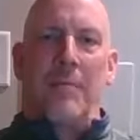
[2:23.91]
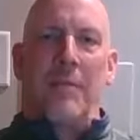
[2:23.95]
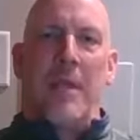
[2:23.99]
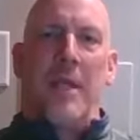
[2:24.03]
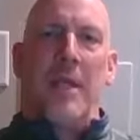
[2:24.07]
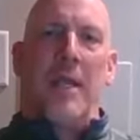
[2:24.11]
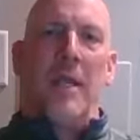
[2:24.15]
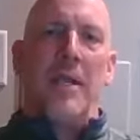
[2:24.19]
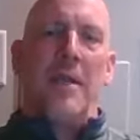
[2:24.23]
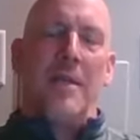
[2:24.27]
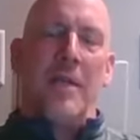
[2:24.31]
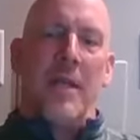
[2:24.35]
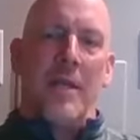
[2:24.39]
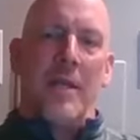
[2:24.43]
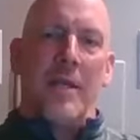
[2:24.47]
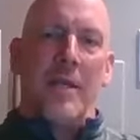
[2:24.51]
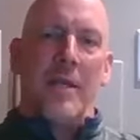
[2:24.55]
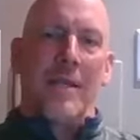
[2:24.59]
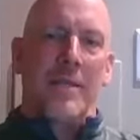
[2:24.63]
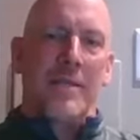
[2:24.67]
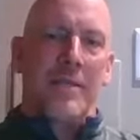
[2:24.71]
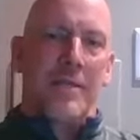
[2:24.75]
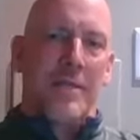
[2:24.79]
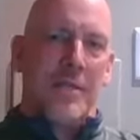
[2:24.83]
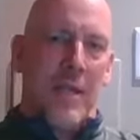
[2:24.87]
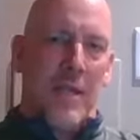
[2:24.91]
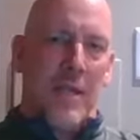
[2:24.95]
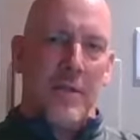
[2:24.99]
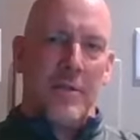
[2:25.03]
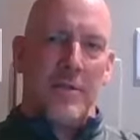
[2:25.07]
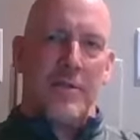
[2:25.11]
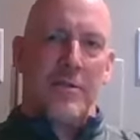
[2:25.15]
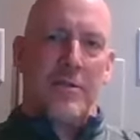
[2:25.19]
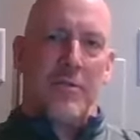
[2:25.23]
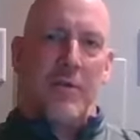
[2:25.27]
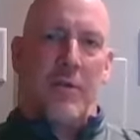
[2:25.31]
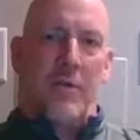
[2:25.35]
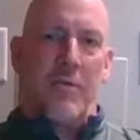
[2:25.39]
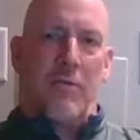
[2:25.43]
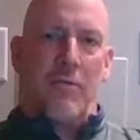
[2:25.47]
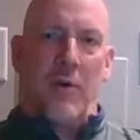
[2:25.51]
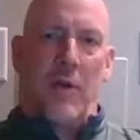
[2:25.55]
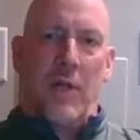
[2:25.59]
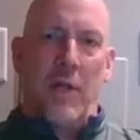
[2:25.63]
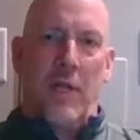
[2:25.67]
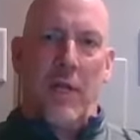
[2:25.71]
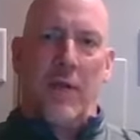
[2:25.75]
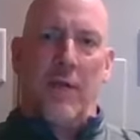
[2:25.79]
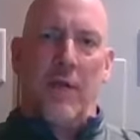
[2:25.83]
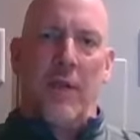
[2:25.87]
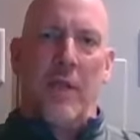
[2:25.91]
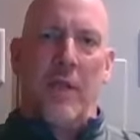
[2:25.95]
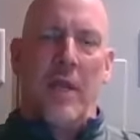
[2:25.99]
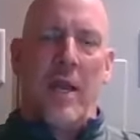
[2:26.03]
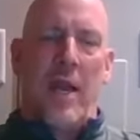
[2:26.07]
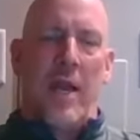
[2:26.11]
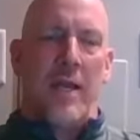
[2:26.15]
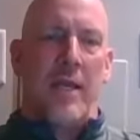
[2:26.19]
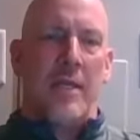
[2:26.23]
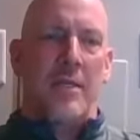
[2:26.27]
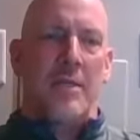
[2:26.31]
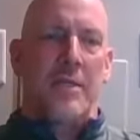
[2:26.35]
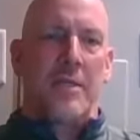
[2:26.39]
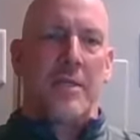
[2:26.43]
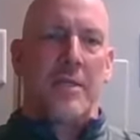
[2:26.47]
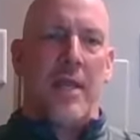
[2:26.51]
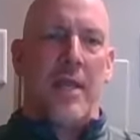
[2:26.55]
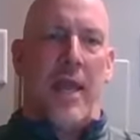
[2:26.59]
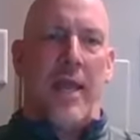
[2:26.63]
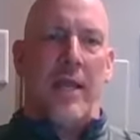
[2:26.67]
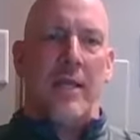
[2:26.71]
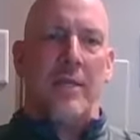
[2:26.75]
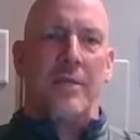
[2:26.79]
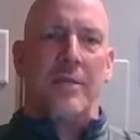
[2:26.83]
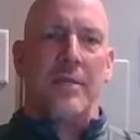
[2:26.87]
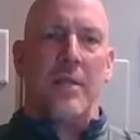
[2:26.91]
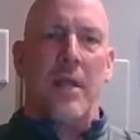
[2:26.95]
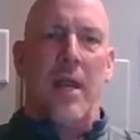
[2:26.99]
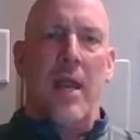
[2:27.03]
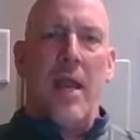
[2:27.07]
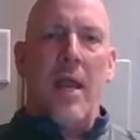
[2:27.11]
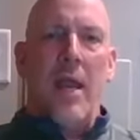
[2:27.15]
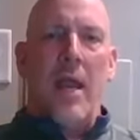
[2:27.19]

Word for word: mean it didn't exist really in the United States